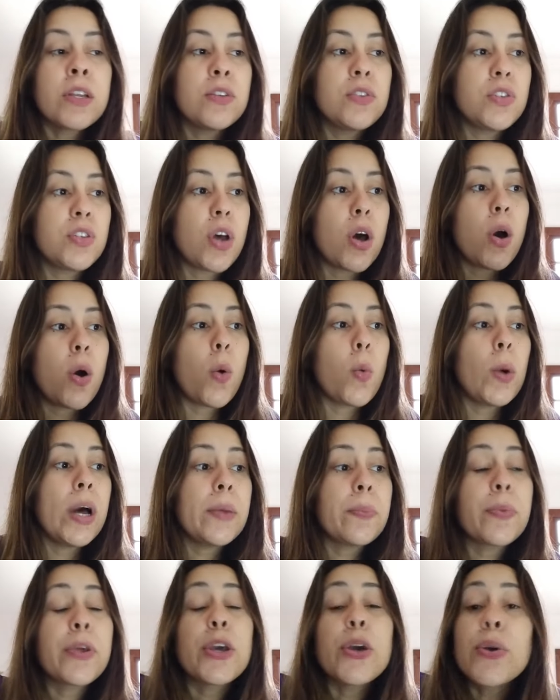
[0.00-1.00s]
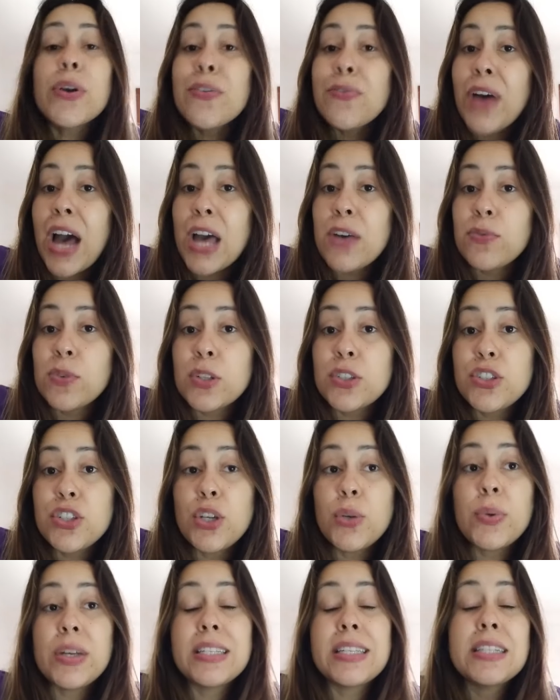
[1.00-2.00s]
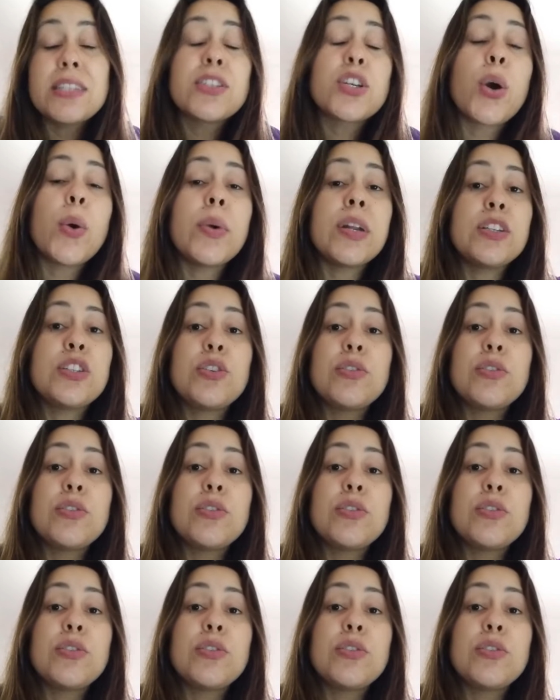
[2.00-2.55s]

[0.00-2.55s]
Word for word: So, what Puravive will do is it's going